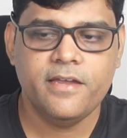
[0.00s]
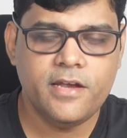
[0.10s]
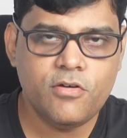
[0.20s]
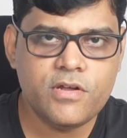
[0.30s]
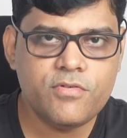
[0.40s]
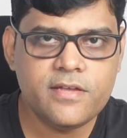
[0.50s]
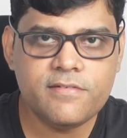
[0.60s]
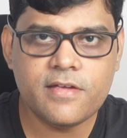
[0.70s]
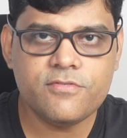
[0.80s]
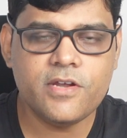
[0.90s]
Now during
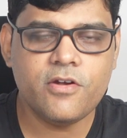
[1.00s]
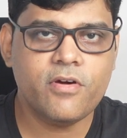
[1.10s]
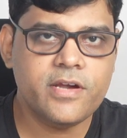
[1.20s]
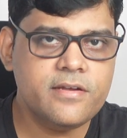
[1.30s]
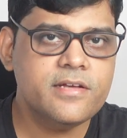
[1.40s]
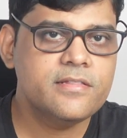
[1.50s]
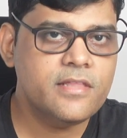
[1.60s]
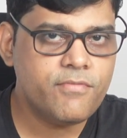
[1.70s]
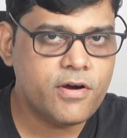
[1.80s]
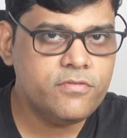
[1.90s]
statutory audit,
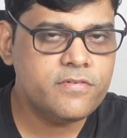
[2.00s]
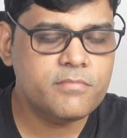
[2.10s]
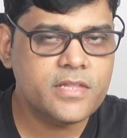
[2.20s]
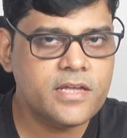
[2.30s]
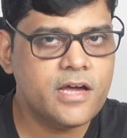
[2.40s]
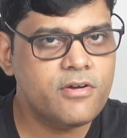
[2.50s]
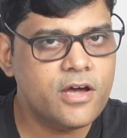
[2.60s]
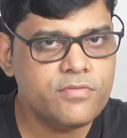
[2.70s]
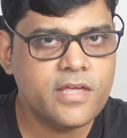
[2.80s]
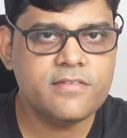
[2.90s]
they found something and
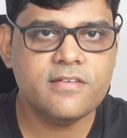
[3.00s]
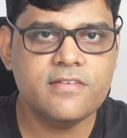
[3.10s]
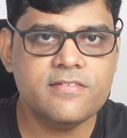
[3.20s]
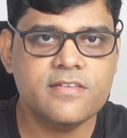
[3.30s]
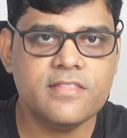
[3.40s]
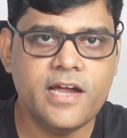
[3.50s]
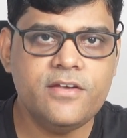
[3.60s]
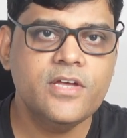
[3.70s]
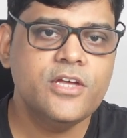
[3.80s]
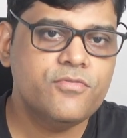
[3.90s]
now they are suggesting
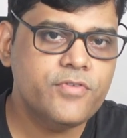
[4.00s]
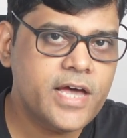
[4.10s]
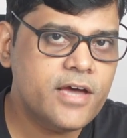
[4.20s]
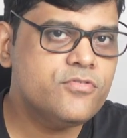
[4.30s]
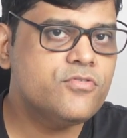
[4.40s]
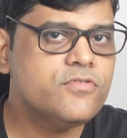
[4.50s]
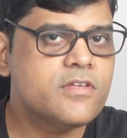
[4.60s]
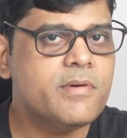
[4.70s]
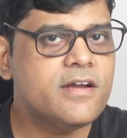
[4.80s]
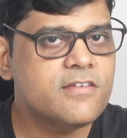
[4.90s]
that we have to do
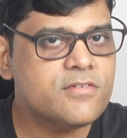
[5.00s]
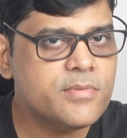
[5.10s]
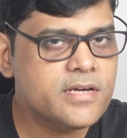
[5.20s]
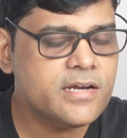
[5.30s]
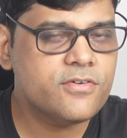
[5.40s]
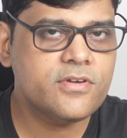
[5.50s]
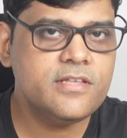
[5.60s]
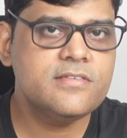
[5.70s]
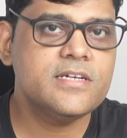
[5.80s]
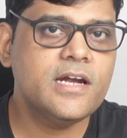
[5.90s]
some adjustment
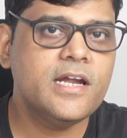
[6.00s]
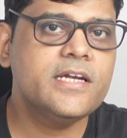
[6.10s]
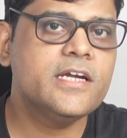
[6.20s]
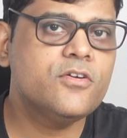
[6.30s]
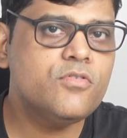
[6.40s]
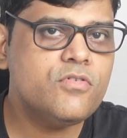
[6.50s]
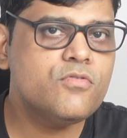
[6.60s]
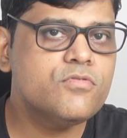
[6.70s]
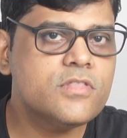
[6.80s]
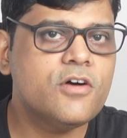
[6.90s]
entries related to
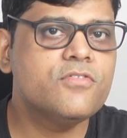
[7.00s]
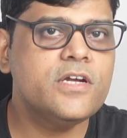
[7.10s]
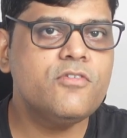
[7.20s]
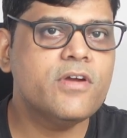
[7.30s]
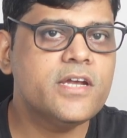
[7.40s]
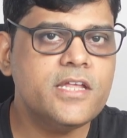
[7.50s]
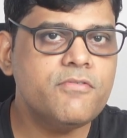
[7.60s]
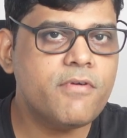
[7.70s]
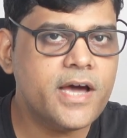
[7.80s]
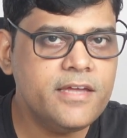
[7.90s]

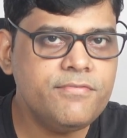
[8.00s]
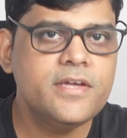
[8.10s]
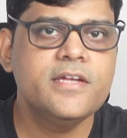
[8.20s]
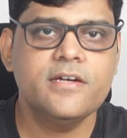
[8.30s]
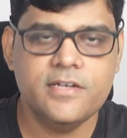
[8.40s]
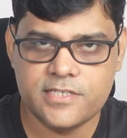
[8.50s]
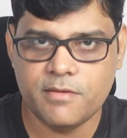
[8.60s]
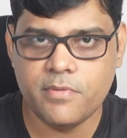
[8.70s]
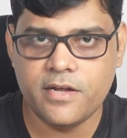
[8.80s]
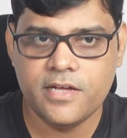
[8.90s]
2025
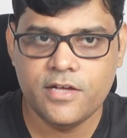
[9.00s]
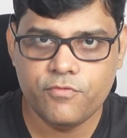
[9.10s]
December.